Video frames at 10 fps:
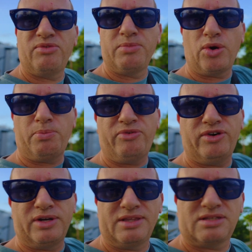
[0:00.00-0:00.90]
of them go to
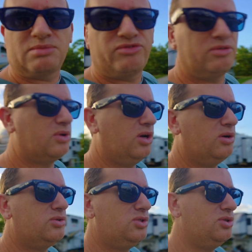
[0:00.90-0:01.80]
pavilions, some of them
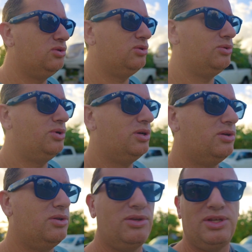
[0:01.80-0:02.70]
go to
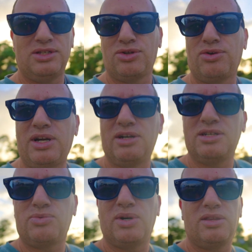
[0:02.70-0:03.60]
these little
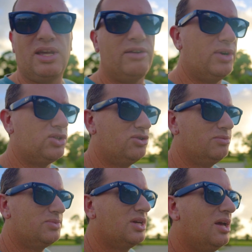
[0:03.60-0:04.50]
areas where they have
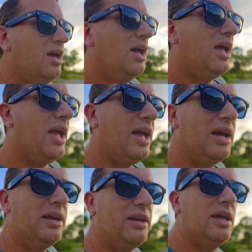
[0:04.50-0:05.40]
restrooms
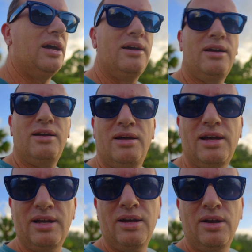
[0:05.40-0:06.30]
and a
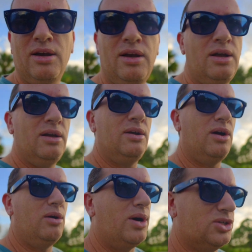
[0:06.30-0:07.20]

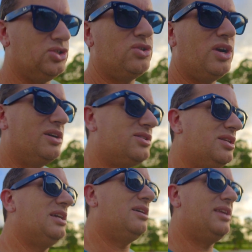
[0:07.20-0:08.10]
washer and dryer
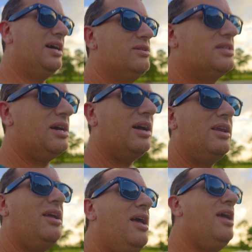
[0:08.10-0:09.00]
sitting on the
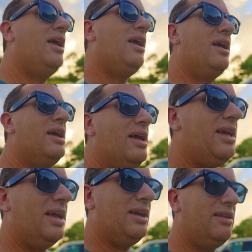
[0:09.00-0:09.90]
outside.
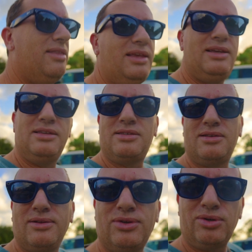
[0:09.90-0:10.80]
And
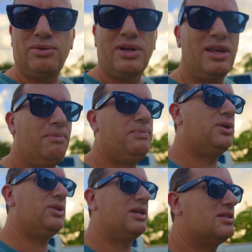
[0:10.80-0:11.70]
these little kind of
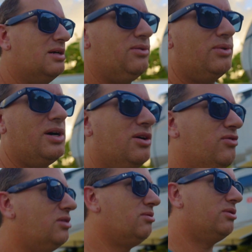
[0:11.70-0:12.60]
buildings, and I'll walk
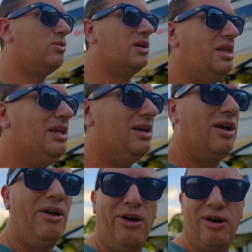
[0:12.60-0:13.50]
over here real quickly,
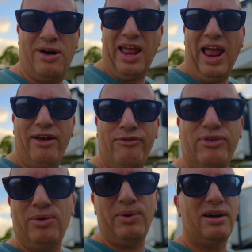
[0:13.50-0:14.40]
are
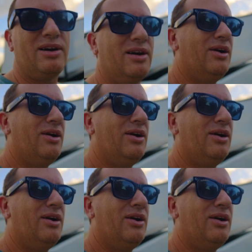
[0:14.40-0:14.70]
everywhere.